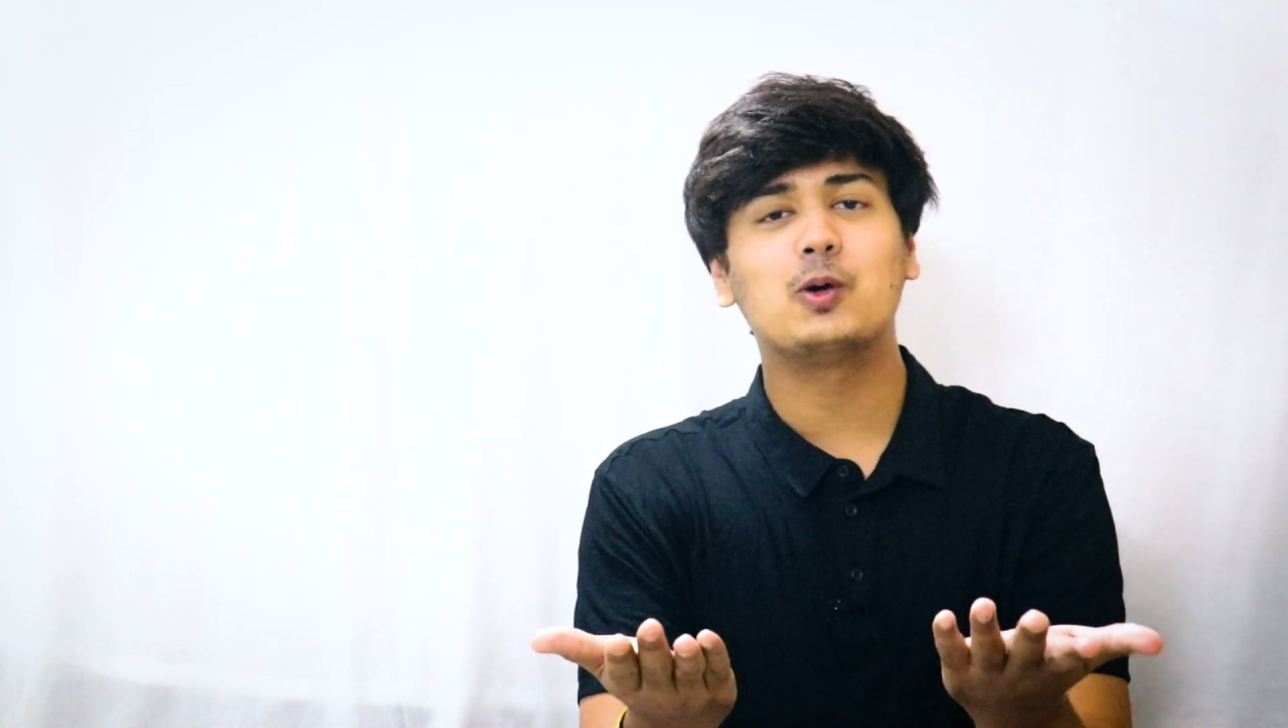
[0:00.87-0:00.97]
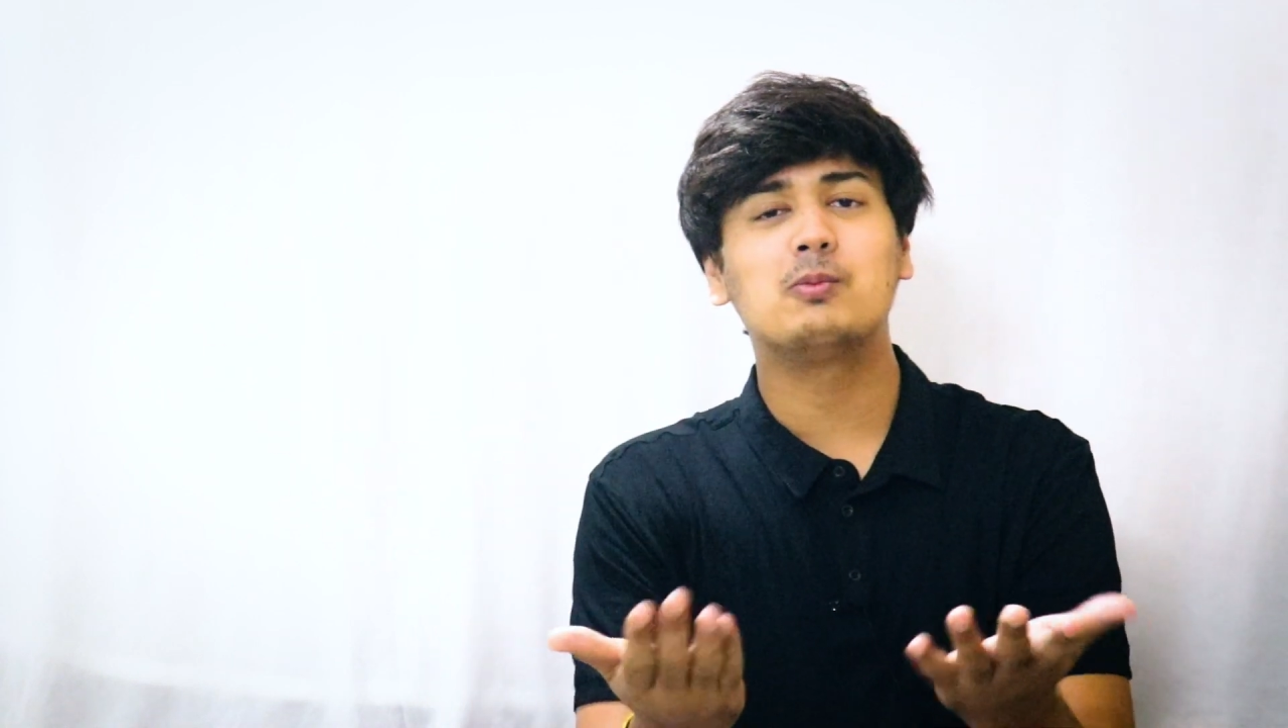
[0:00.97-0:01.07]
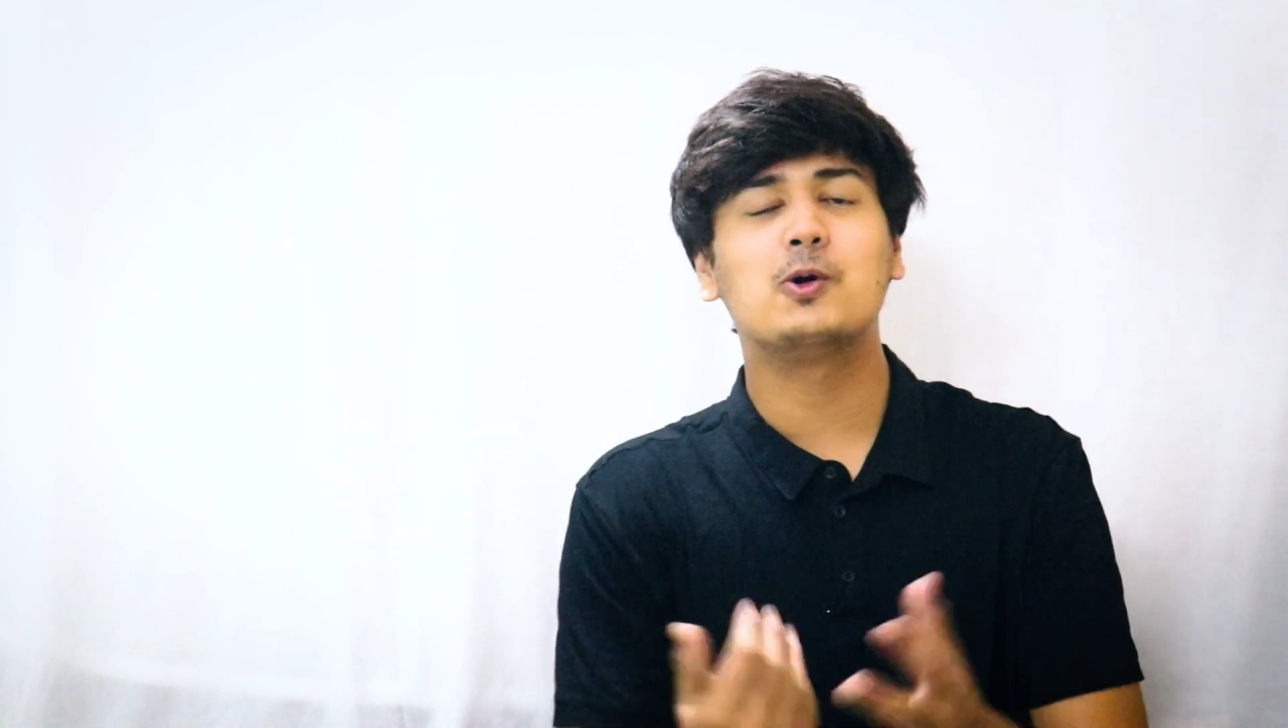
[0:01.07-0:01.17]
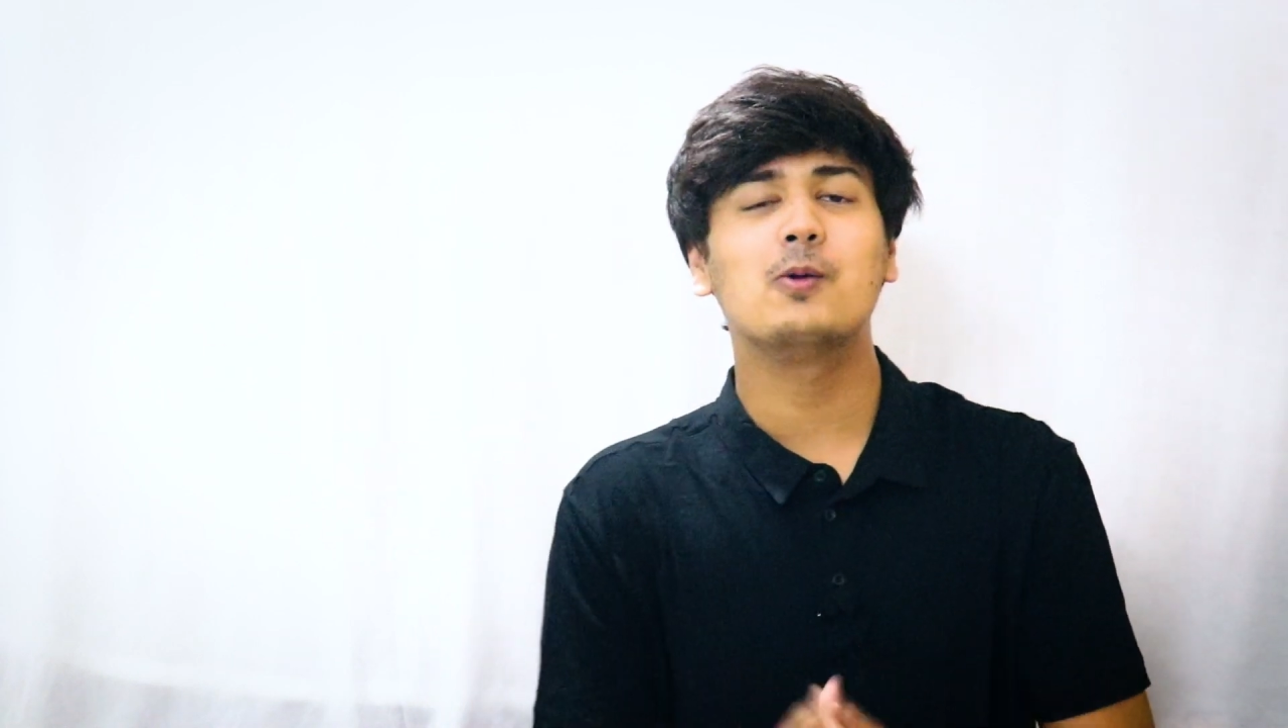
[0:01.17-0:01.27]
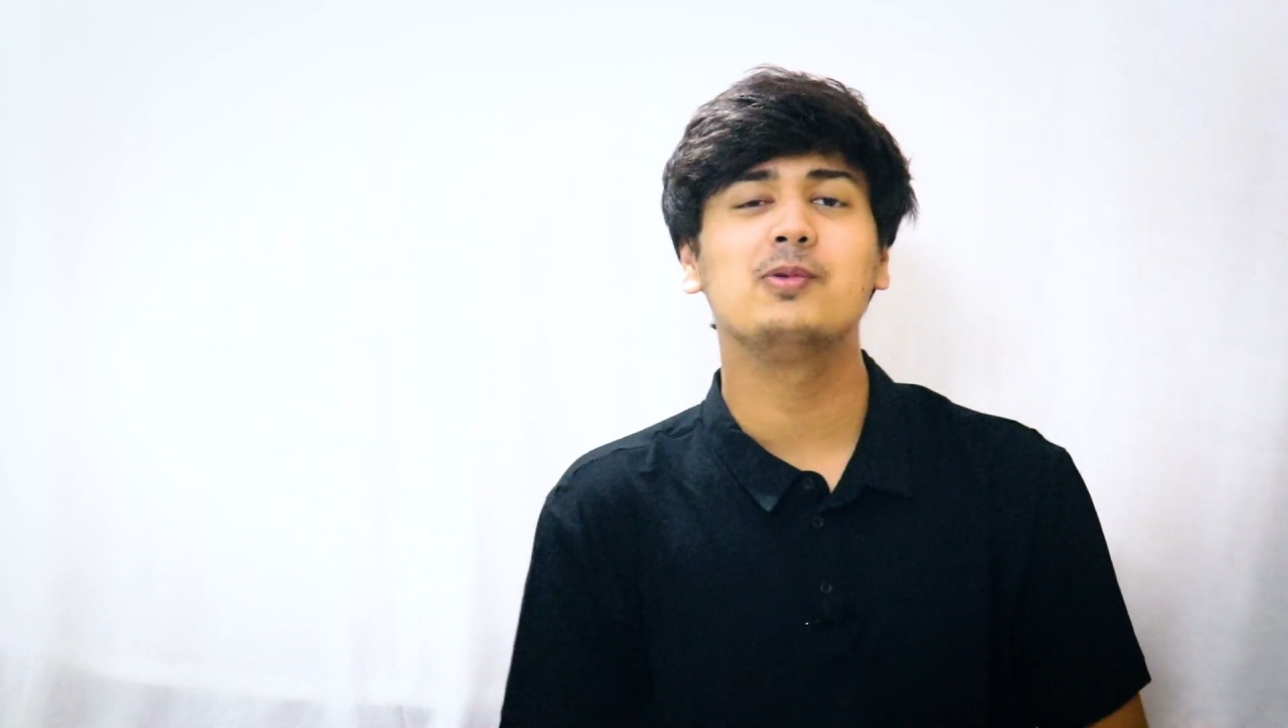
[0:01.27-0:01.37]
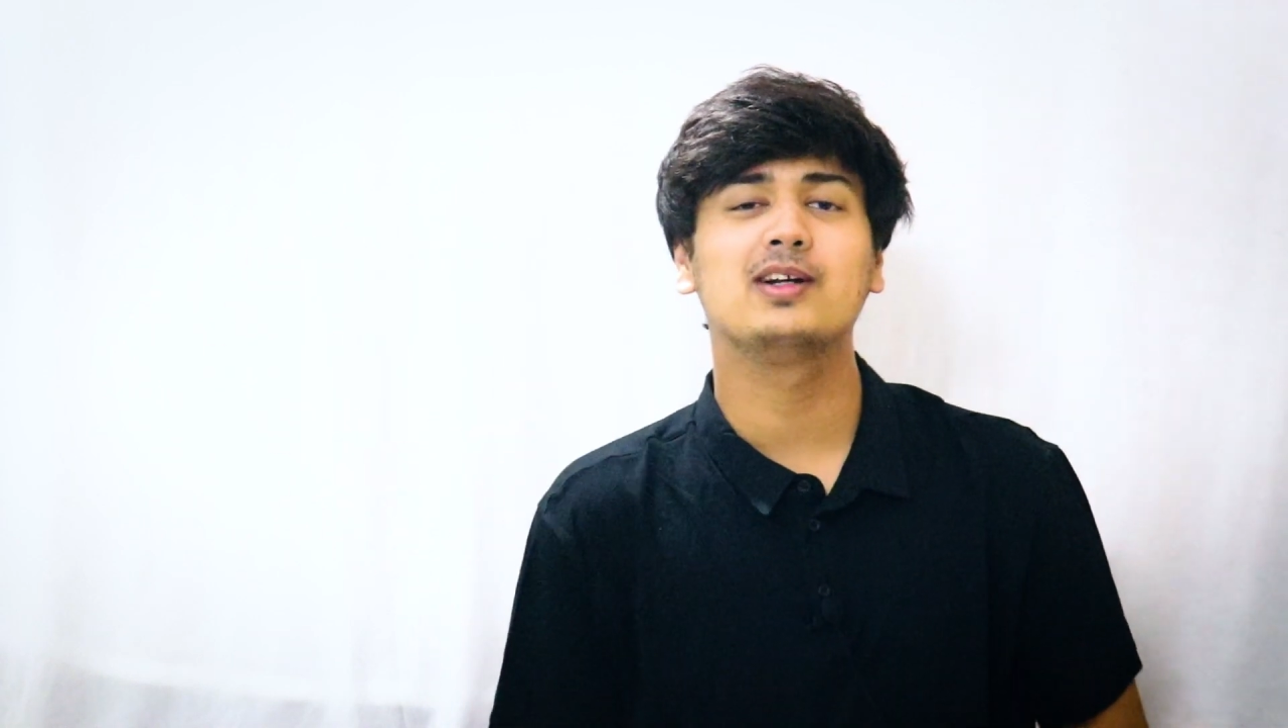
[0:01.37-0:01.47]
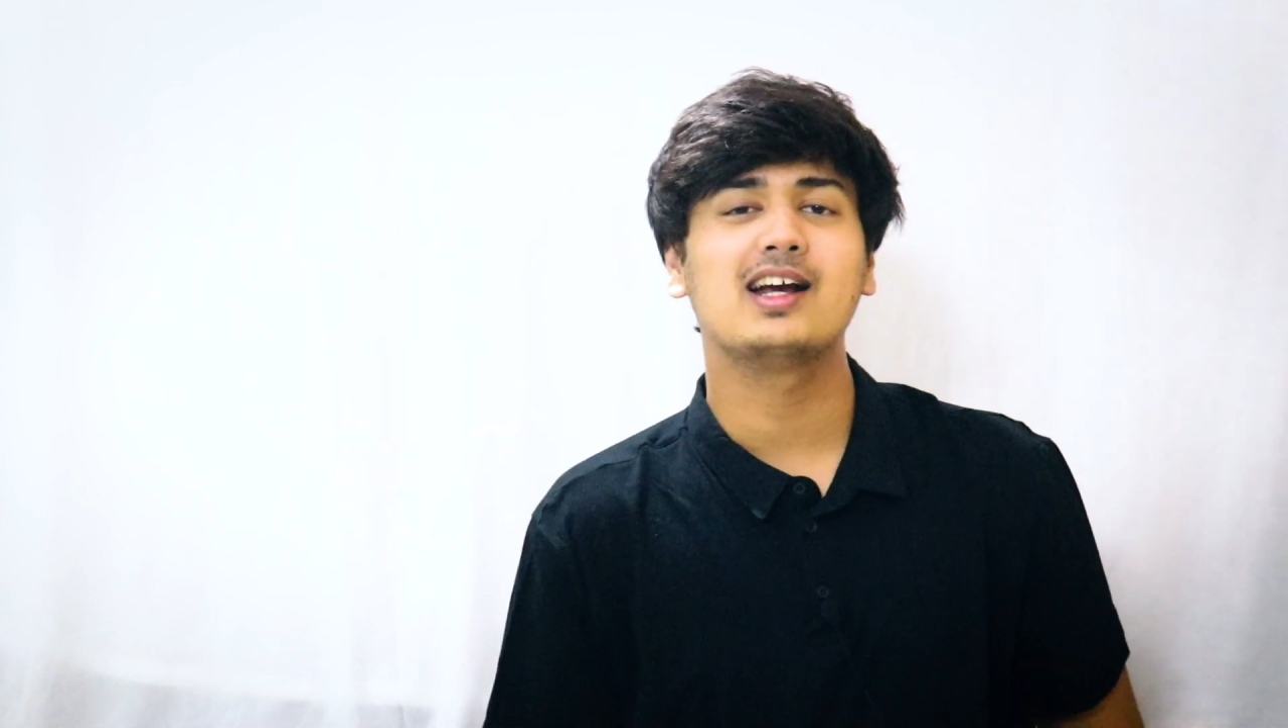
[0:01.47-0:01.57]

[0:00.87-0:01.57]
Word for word: Robu hope you